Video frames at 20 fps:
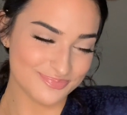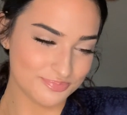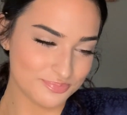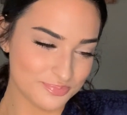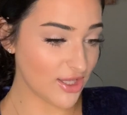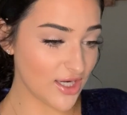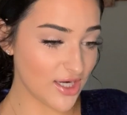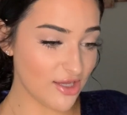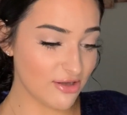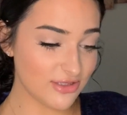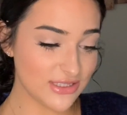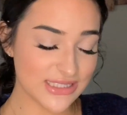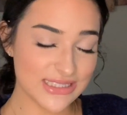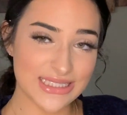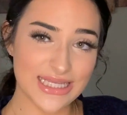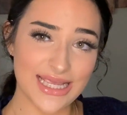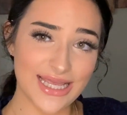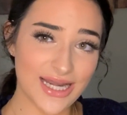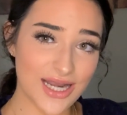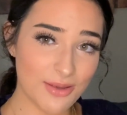You know,
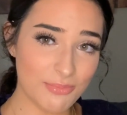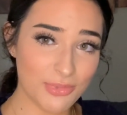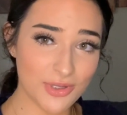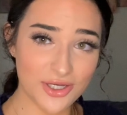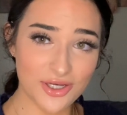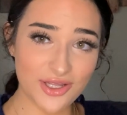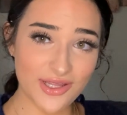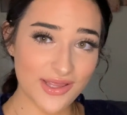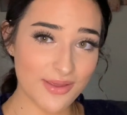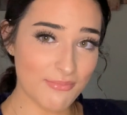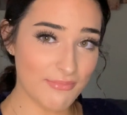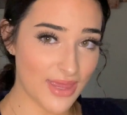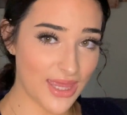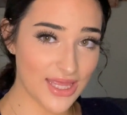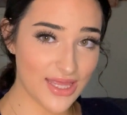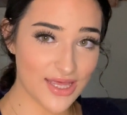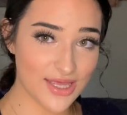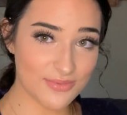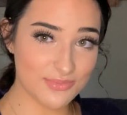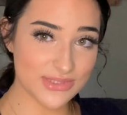just get up and do your
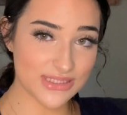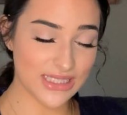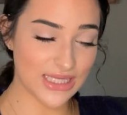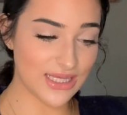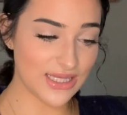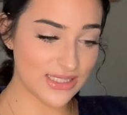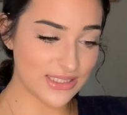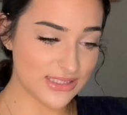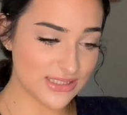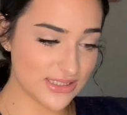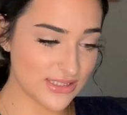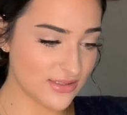makeup, sis.